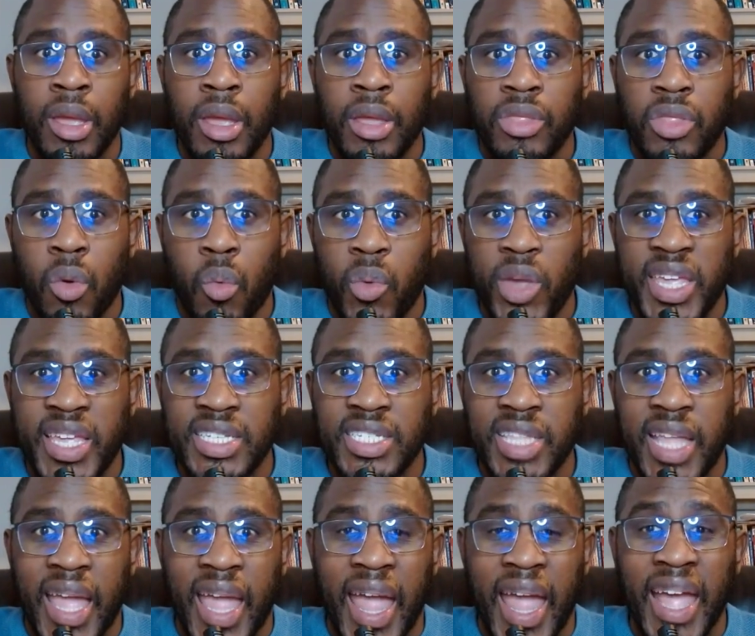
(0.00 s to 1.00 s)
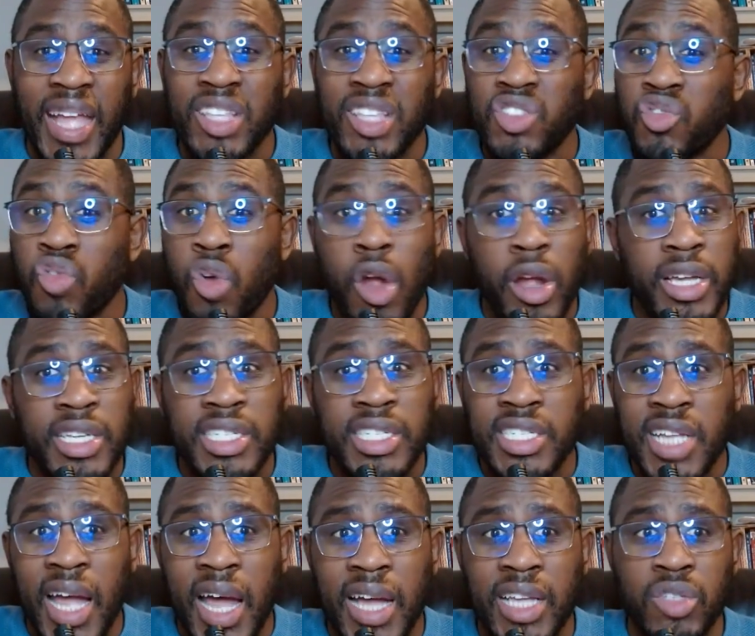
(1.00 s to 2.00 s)
The weakest and strongest
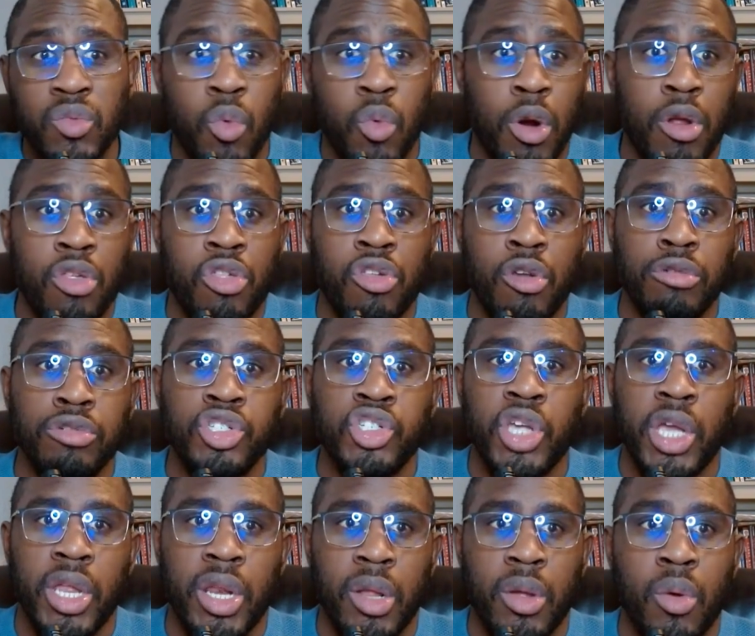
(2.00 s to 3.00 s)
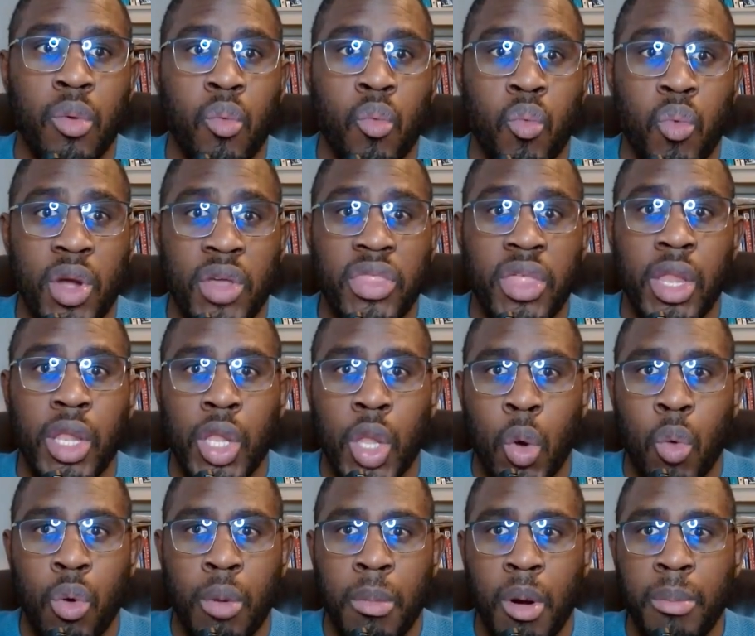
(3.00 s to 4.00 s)
ties were associated with
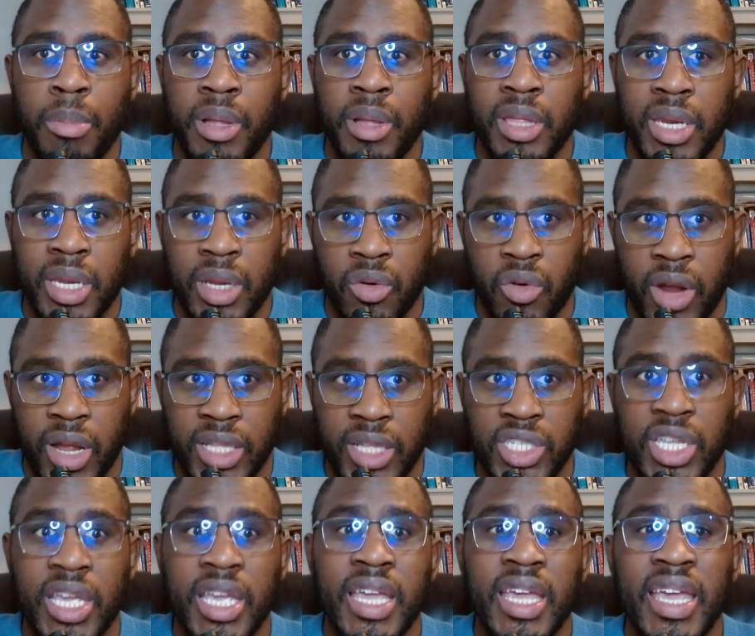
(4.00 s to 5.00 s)
lower mobility rates,